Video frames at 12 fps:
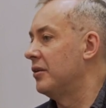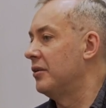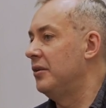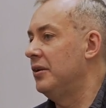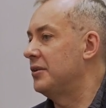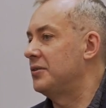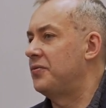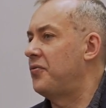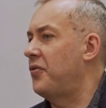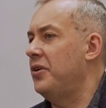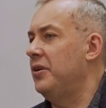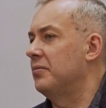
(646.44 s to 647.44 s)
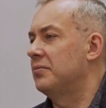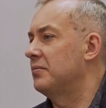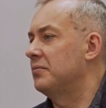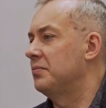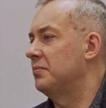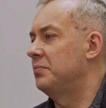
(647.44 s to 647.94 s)
this three
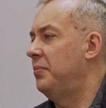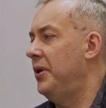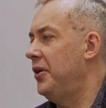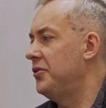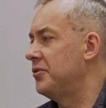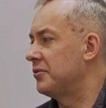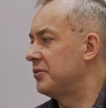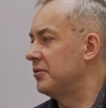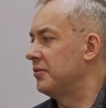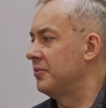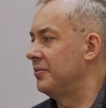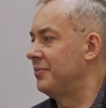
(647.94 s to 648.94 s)
pages